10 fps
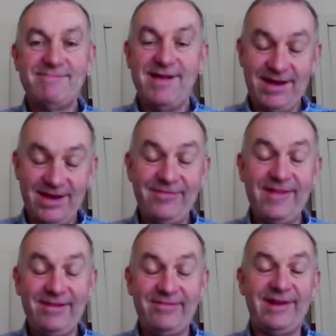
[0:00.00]
And
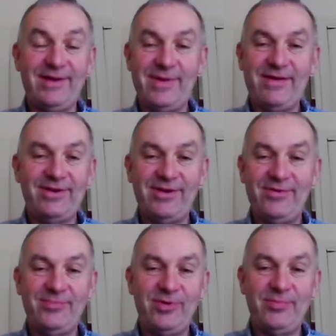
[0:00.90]
thankfully, we have a
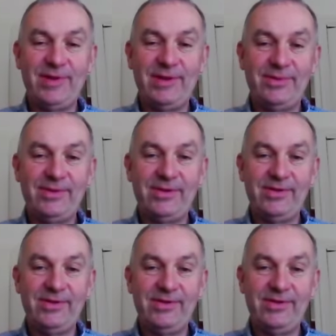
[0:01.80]
lot more people
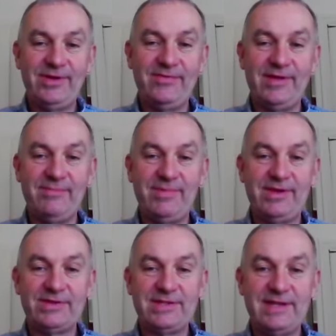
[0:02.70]
who love it,
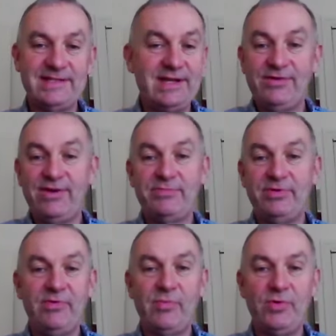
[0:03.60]
because it's incredibly
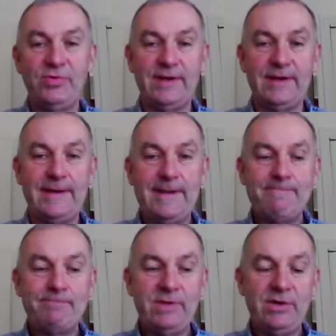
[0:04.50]
rewarding.
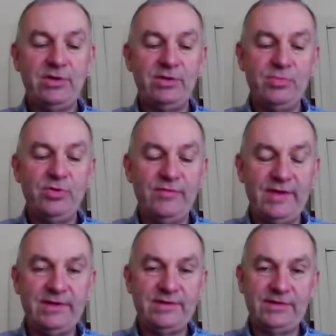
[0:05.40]
You move
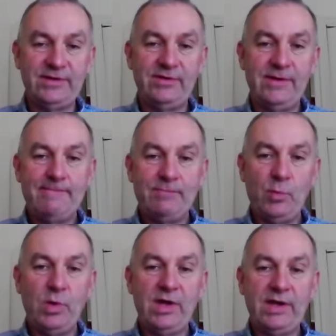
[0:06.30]
into
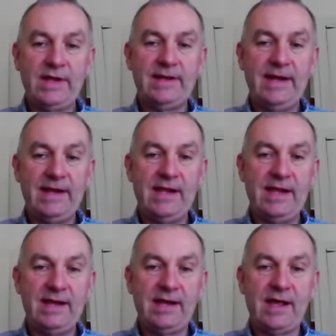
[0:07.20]
working in
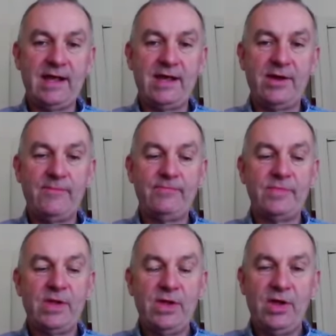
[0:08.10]
a care home
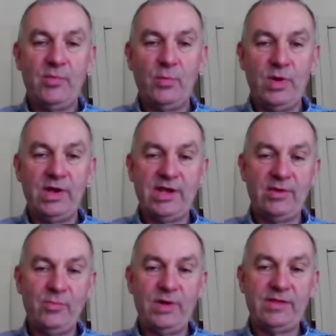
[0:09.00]
and
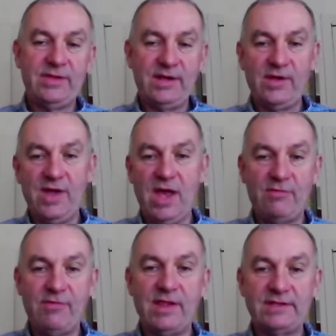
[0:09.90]
working with a
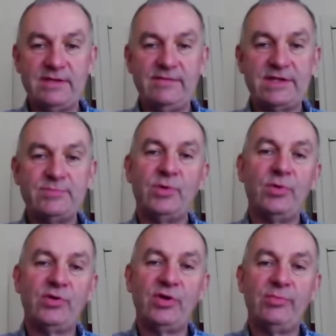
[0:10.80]
relatively
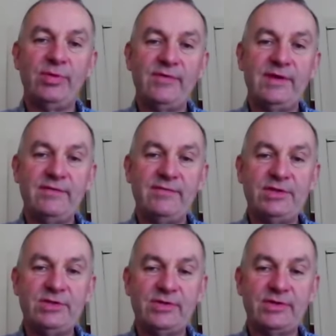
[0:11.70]
small group of
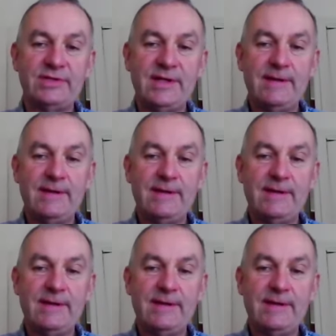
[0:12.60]
individuals.